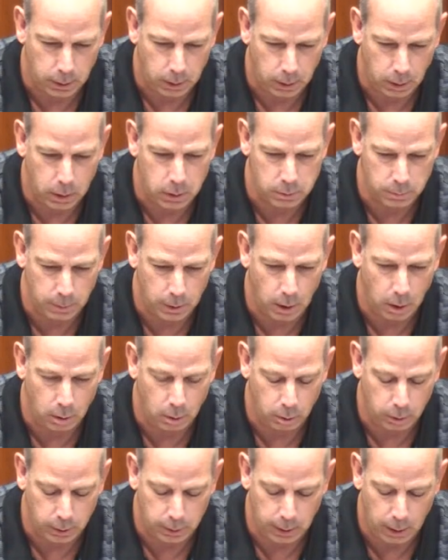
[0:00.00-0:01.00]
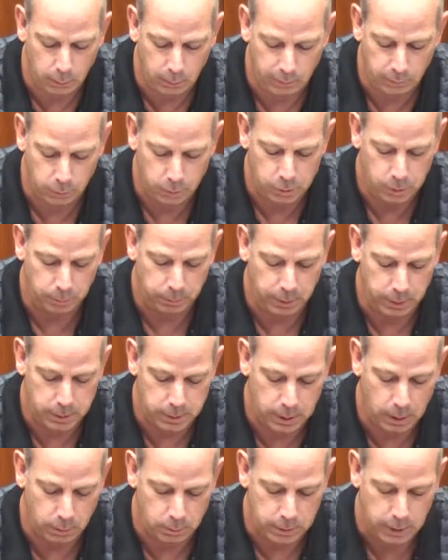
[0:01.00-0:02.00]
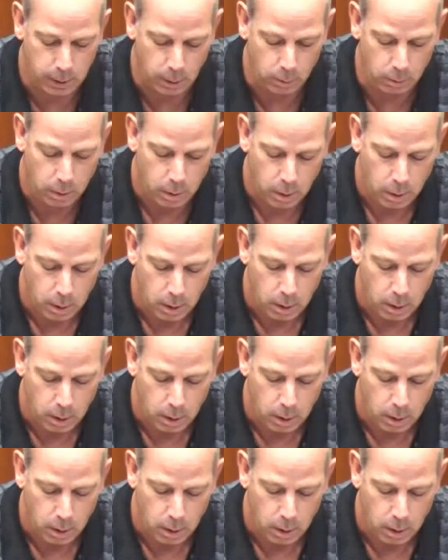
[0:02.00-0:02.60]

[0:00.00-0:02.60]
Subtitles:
because we are looking at Revolution Place downtown,